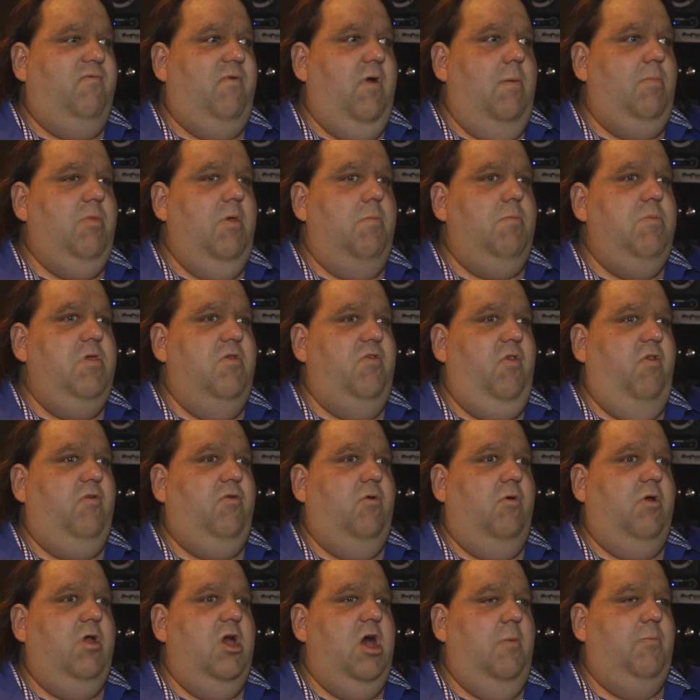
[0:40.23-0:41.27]
from the
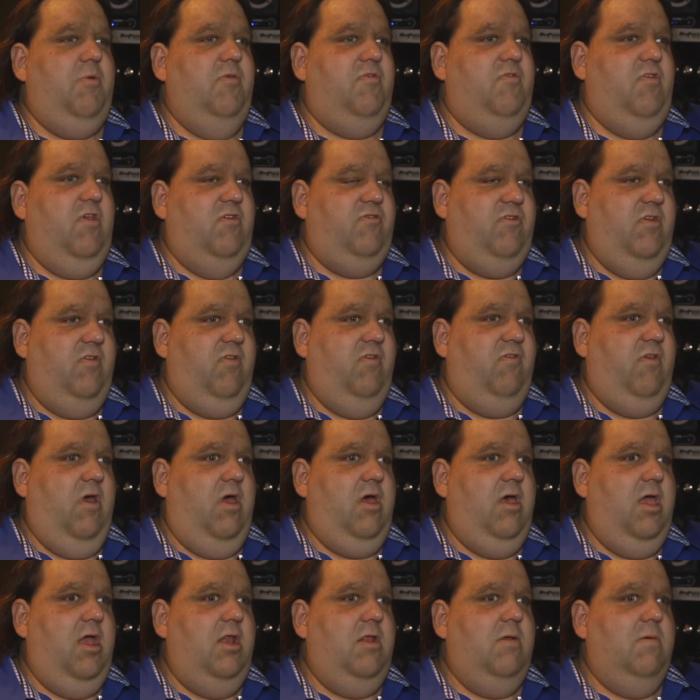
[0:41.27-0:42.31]
musical composition
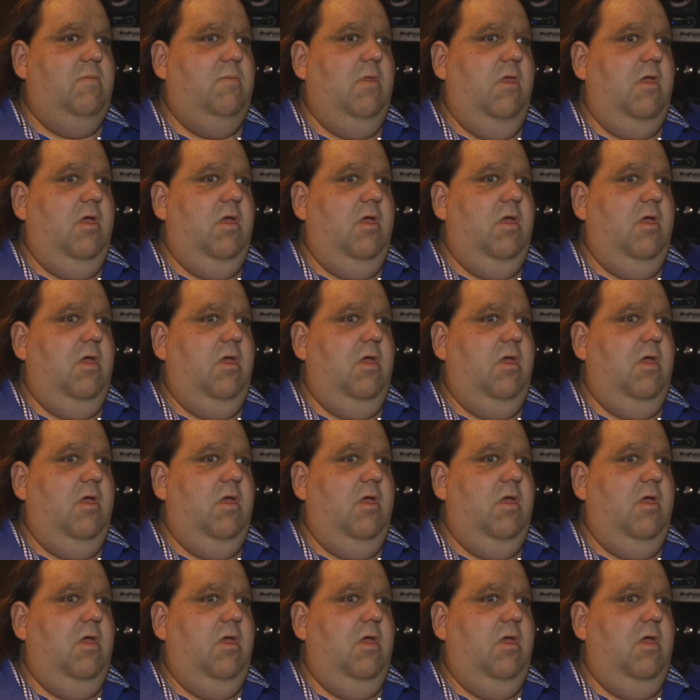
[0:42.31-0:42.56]
side,